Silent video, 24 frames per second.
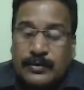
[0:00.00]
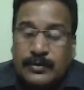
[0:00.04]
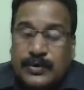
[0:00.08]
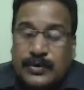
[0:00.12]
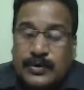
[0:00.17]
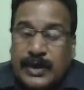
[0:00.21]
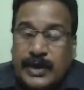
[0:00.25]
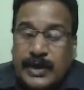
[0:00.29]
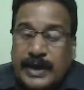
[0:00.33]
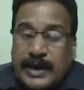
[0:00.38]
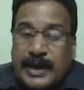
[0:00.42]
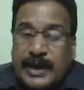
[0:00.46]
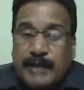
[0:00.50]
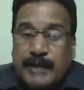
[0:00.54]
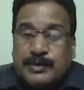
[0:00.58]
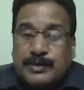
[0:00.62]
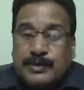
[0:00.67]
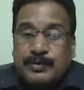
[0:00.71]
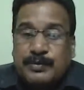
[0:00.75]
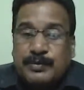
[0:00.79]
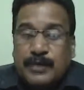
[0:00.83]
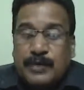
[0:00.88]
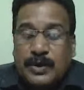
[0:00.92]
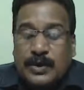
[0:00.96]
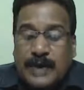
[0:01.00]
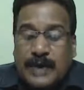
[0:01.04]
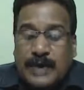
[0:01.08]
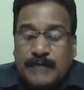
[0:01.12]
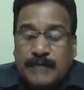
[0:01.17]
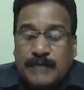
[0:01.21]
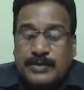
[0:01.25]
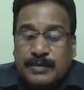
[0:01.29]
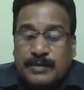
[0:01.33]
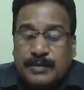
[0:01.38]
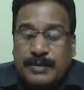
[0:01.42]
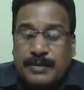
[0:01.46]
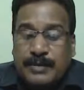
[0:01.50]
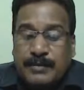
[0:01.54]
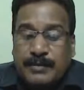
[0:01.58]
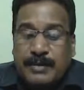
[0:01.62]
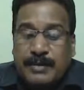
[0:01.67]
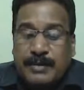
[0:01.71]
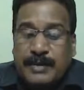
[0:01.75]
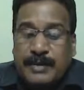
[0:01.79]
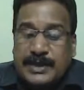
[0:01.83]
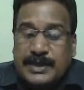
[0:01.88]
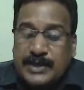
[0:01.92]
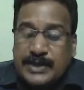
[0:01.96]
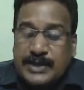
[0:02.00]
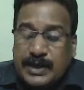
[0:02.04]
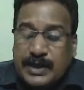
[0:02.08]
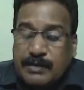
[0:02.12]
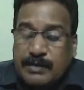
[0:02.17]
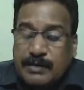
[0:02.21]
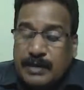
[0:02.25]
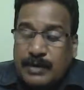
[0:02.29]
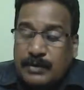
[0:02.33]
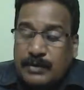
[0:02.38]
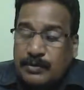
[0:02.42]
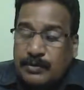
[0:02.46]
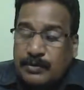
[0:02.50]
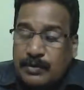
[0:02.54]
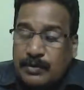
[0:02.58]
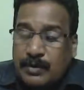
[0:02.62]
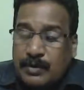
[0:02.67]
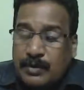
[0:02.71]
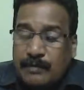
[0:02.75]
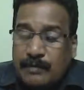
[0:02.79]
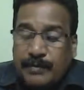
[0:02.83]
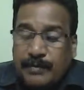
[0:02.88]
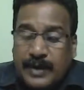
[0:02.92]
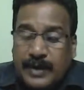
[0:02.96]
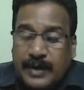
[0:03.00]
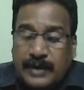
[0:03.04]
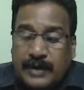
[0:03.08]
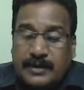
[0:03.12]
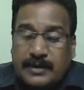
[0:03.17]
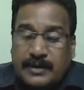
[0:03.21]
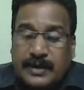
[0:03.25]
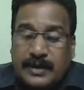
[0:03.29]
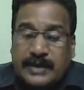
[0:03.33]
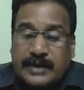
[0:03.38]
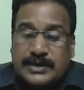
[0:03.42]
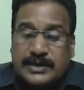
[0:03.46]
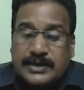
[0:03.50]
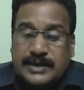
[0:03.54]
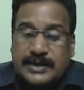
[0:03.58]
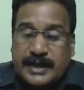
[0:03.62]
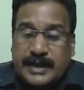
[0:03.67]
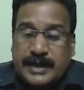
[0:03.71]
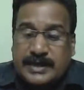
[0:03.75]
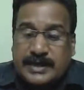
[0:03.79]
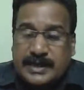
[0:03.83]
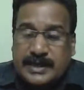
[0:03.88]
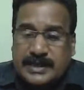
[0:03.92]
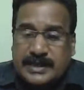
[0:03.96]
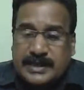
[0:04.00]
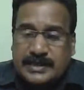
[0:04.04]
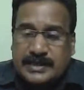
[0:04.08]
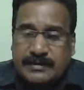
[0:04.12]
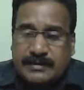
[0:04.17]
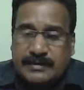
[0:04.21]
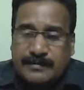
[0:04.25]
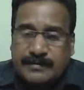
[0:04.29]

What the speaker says: 3 times, 4 times of 50 minutes is required to complete the exercises.